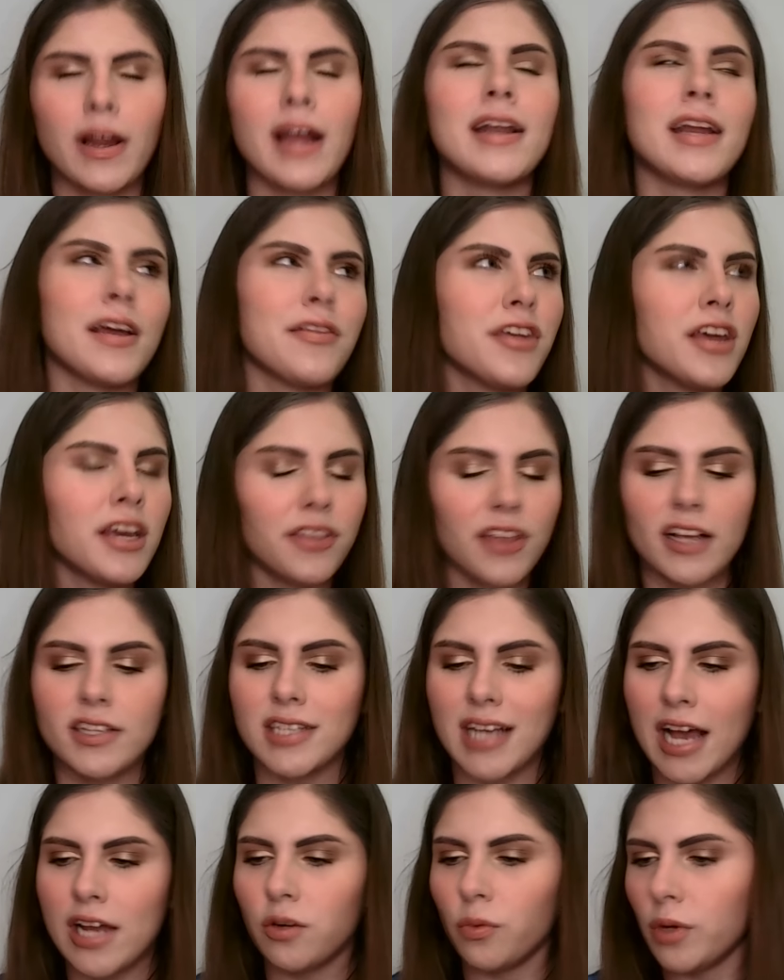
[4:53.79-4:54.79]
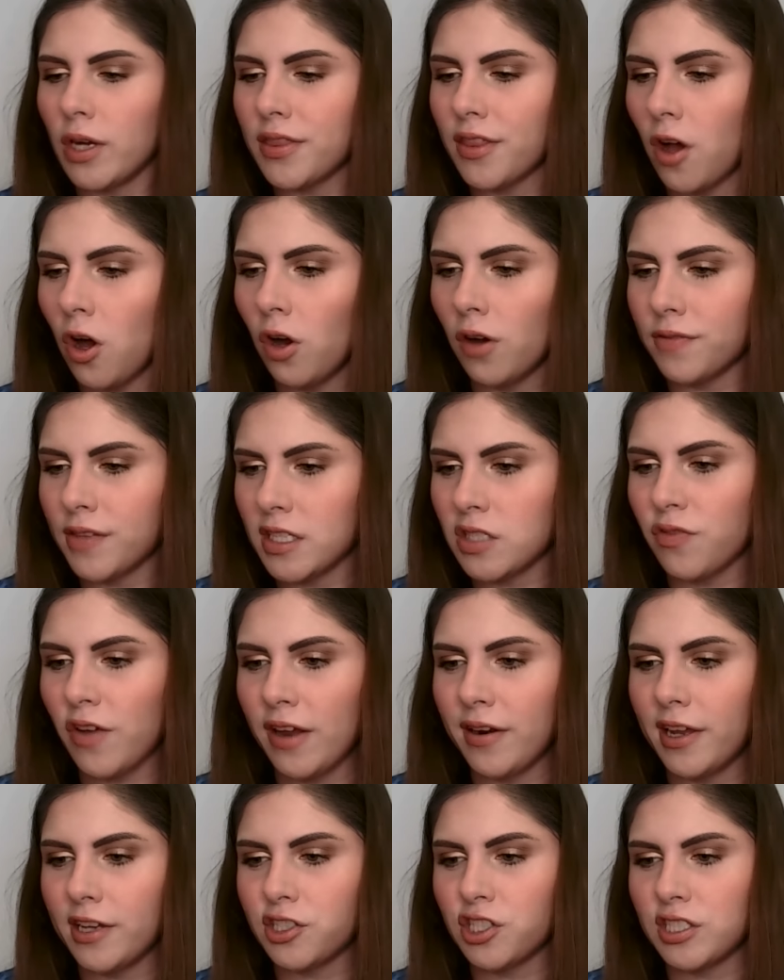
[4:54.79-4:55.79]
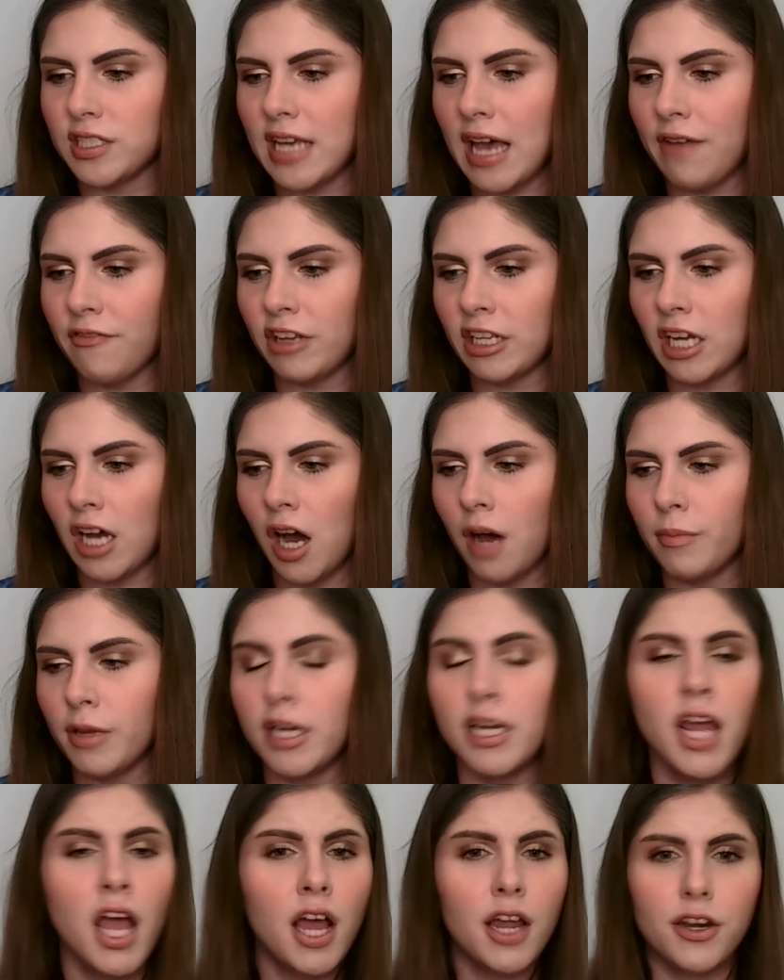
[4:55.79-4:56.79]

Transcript: And I think that's kind of what all of these foundations have in common.